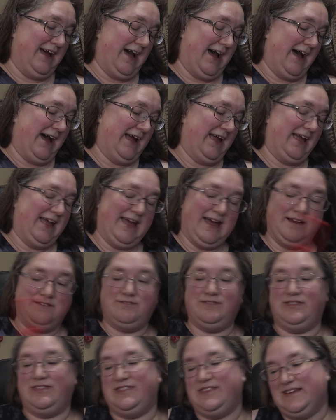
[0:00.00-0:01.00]
I
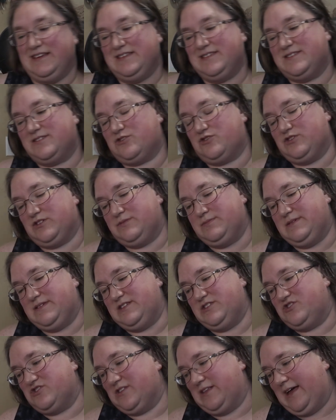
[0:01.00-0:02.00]
have this Christmas
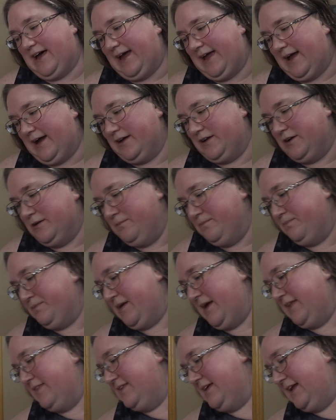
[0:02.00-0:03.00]
in July item,
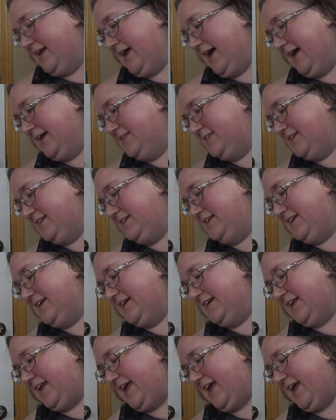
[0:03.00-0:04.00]
and then I did
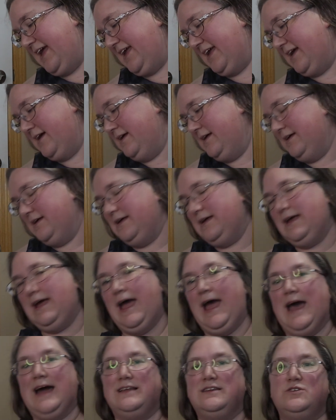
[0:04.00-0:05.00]
get a
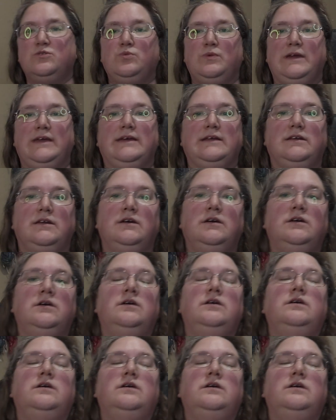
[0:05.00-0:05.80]
Halloween